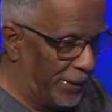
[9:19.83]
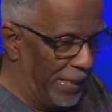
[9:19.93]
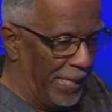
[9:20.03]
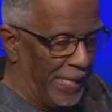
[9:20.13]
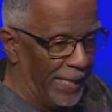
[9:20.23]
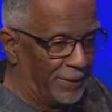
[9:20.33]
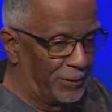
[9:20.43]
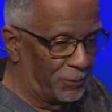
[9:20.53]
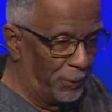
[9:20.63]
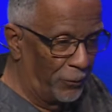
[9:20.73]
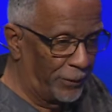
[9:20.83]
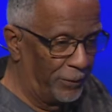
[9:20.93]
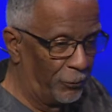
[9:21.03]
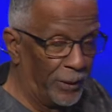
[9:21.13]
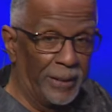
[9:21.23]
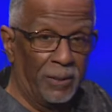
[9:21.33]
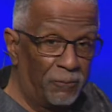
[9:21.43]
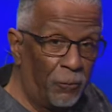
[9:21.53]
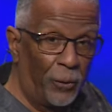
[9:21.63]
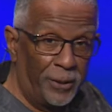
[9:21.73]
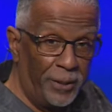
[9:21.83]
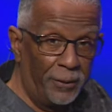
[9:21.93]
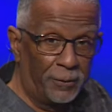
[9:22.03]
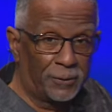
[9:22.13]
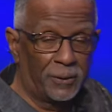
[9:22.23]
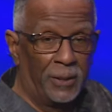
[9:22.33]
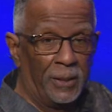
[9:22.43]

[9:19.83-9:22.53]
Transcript: I hadn't spoken really in 4 years.